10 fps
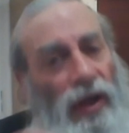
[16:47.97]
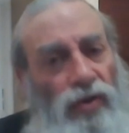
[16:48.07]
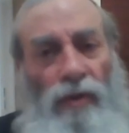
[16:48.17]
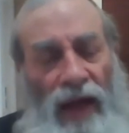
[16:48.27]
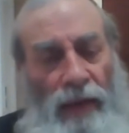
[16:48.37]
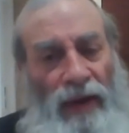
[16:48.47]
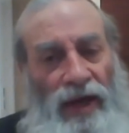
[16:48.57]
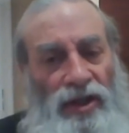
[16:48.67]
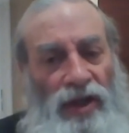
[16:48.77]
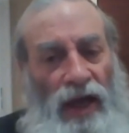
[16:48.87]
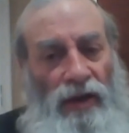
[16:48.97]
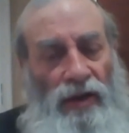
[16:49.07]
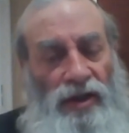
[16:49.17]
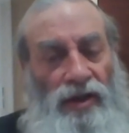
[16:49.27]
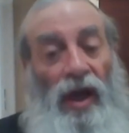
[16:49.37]
I do make my
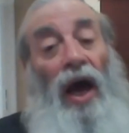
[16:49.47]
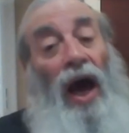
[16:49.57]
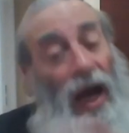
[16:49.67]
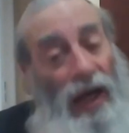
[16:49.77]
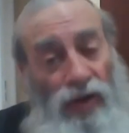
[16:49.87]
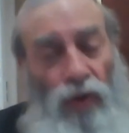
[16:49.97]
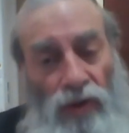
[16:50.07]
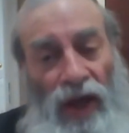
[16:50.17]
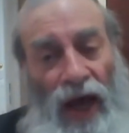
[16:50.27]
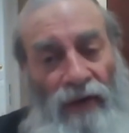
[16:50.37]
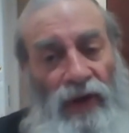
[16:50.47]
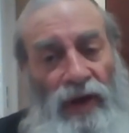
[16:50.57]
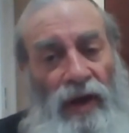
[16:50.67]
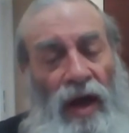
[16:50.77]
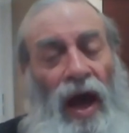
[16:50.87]
hashtadlus. I do daven.